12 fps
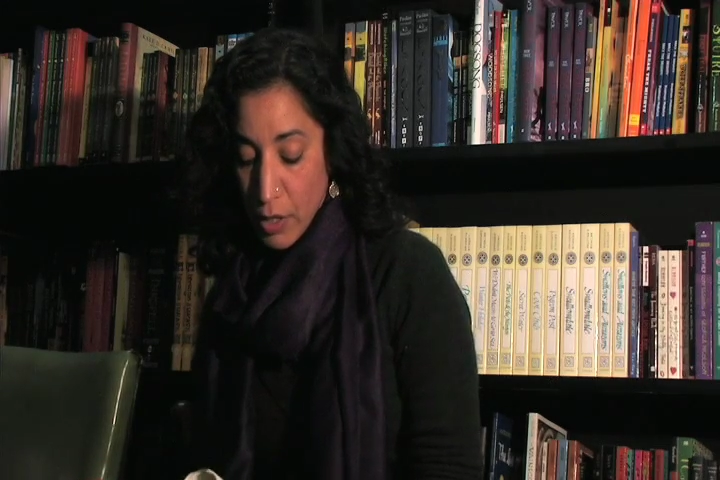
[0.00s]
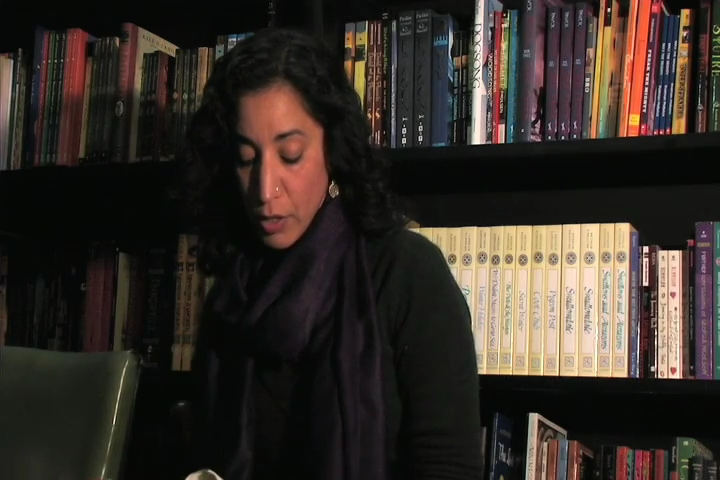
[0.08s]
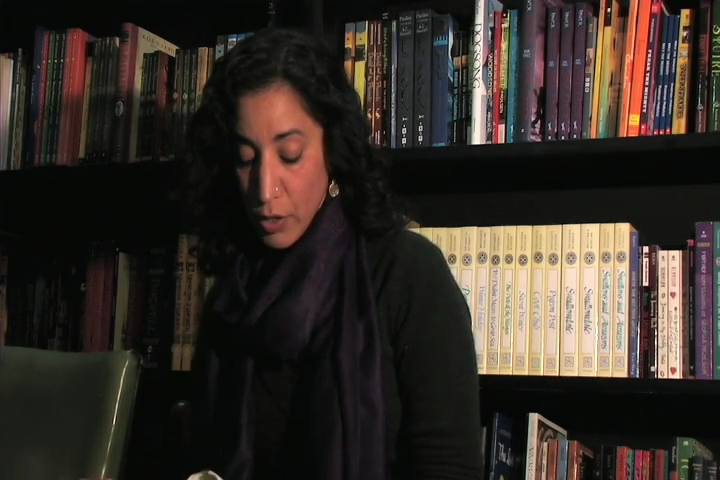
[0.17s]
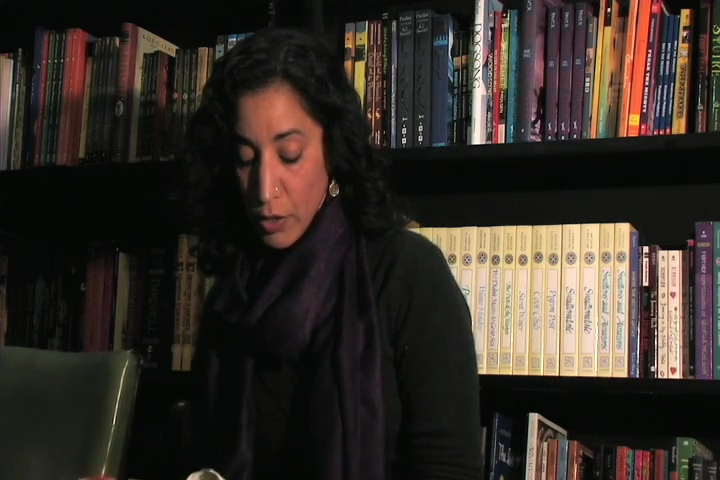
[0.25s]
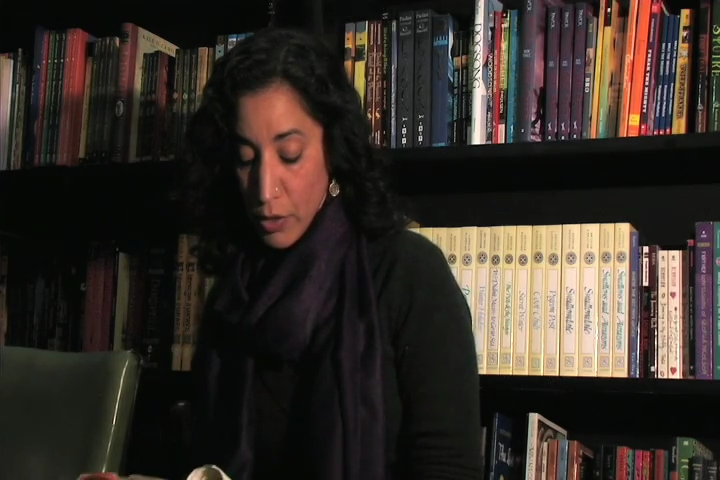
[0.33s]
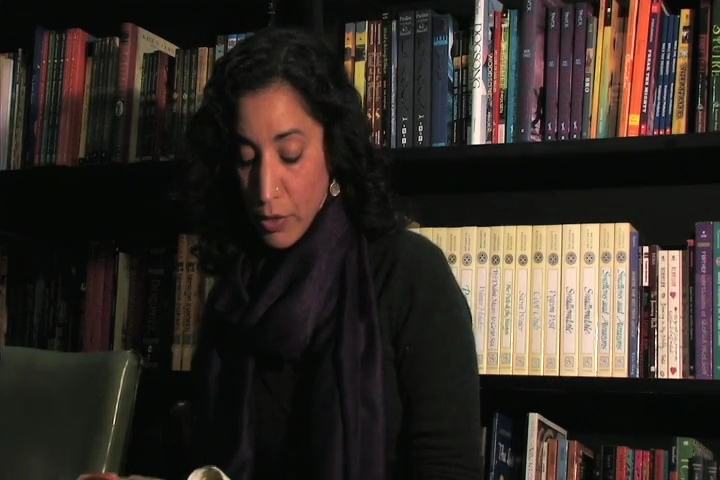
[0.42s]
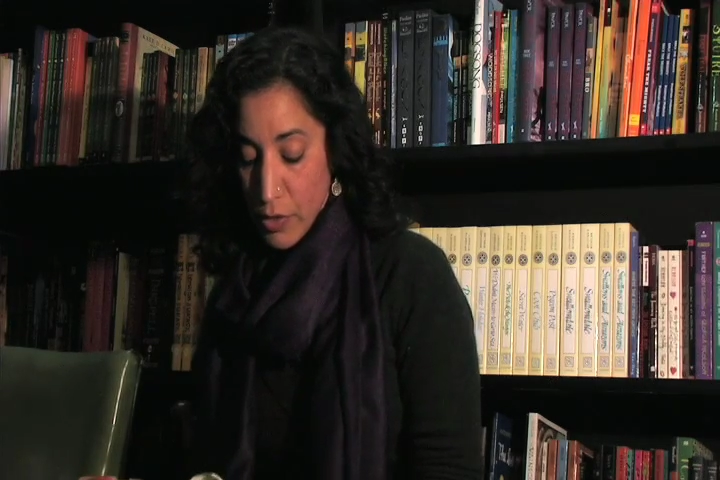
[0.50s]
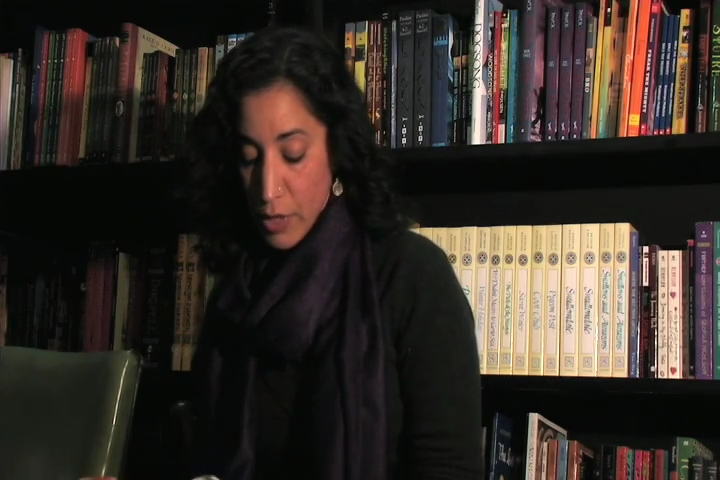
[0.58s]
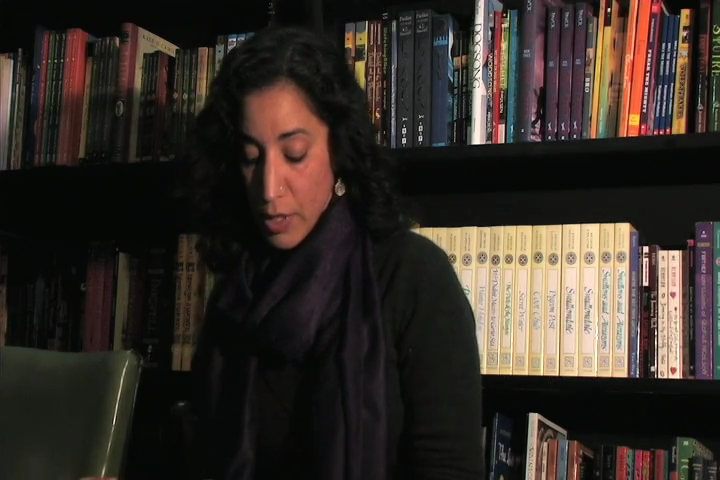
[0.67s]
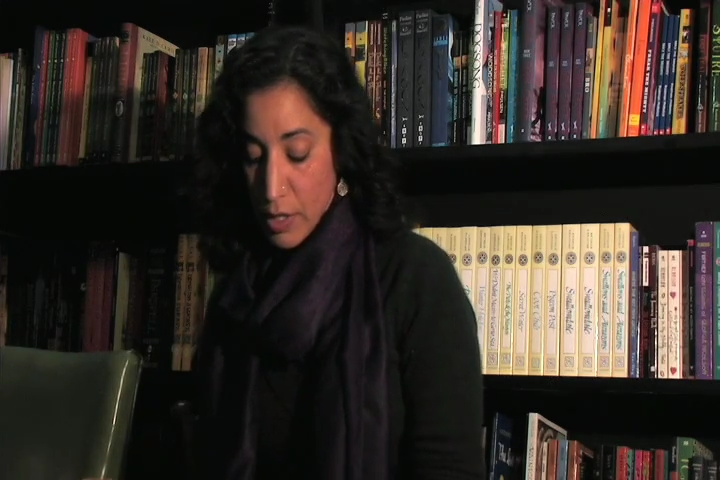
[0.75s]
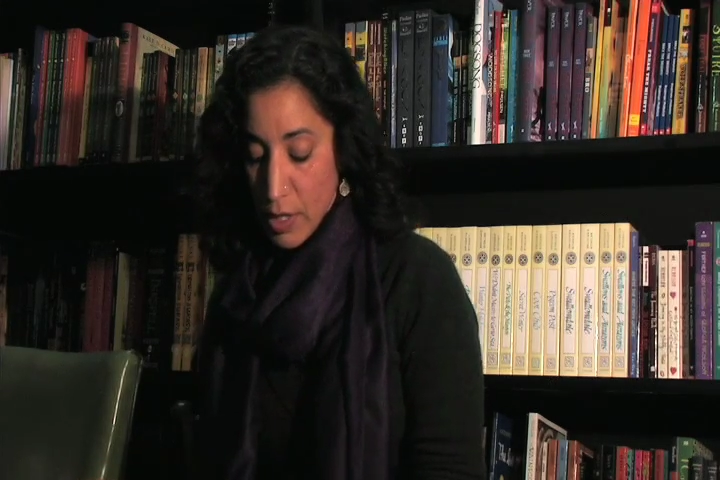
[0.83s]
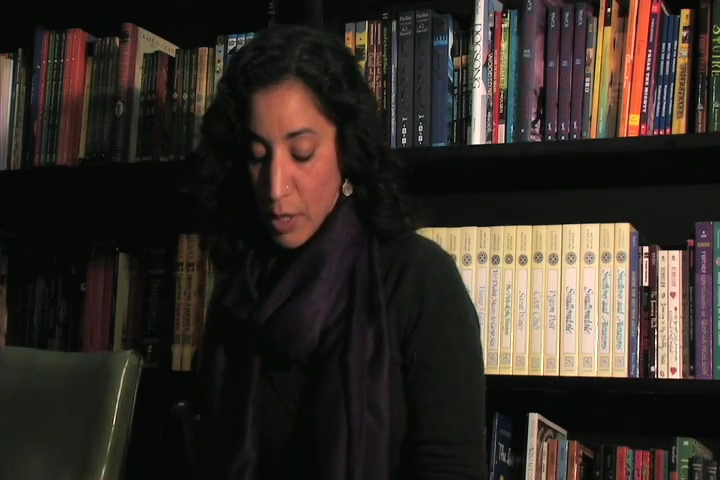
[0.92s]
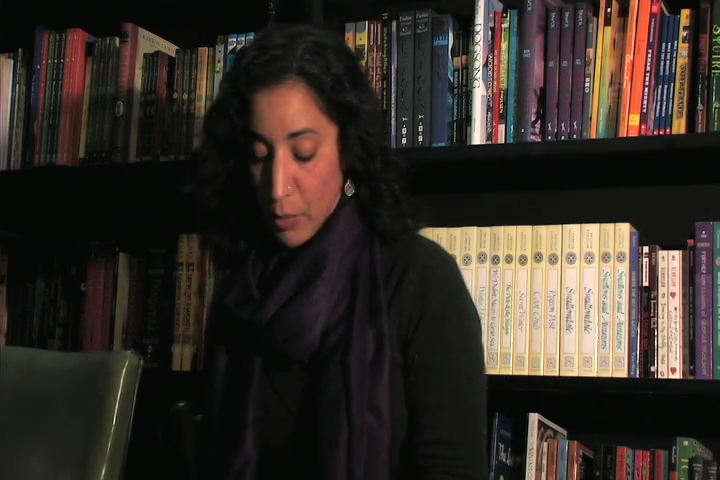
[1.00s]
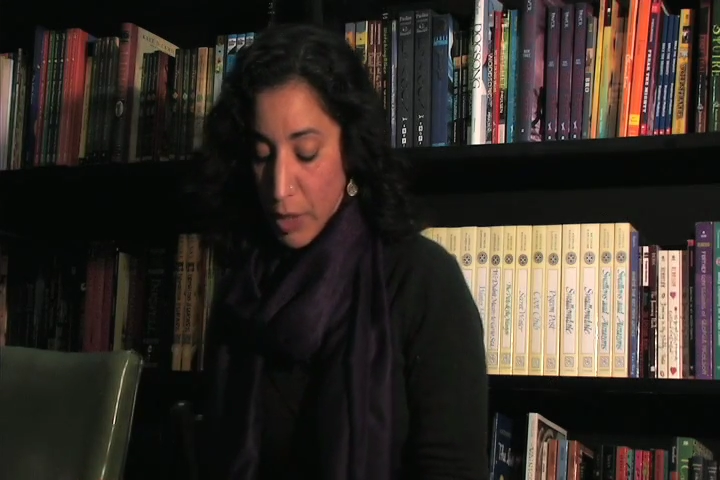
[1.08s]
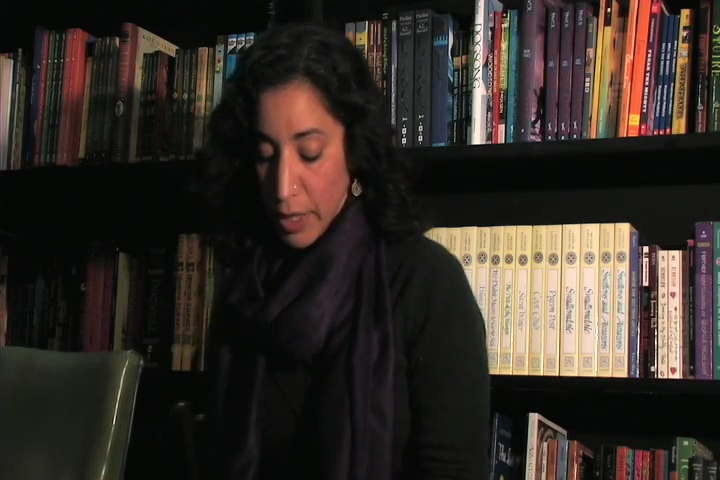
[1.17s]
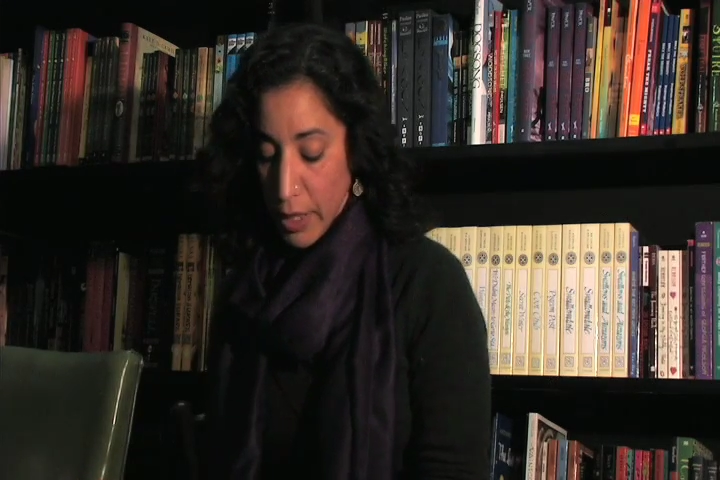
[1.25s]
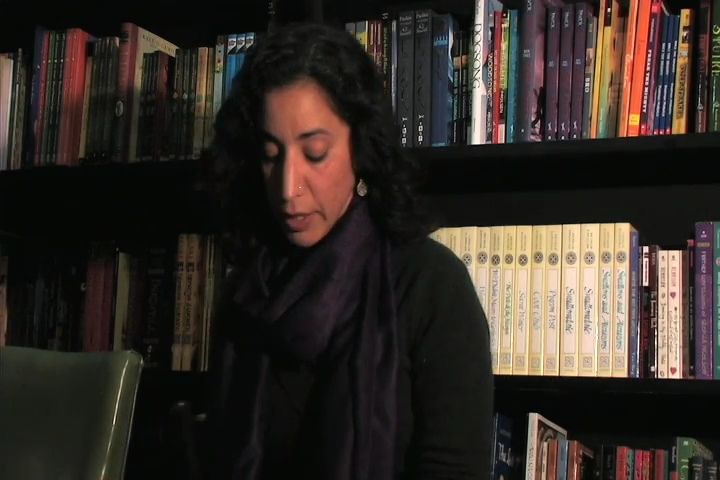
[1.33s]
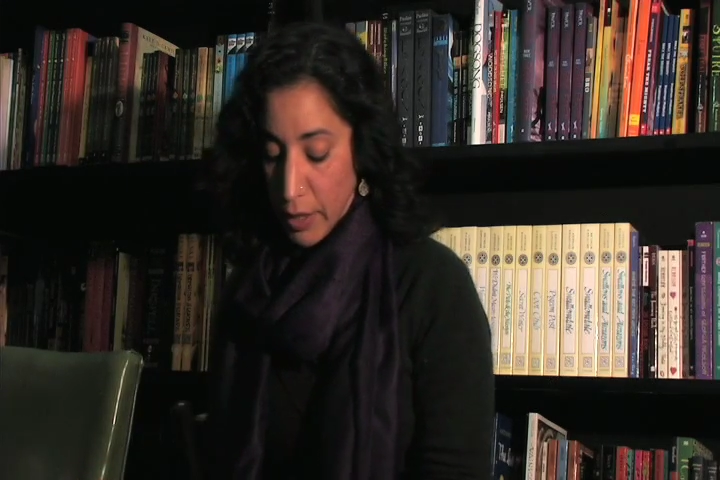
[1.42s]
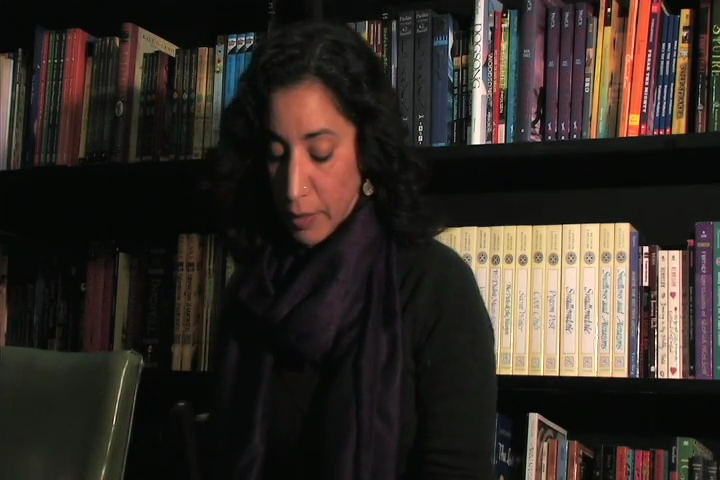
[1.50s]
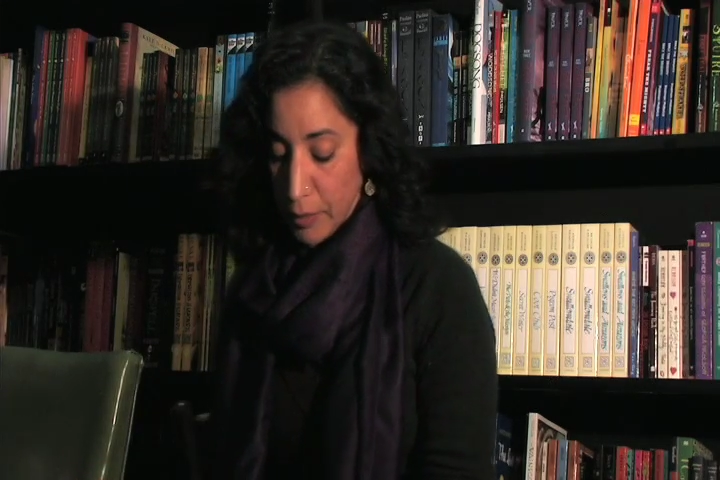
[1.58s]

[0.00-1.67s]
girls as they play.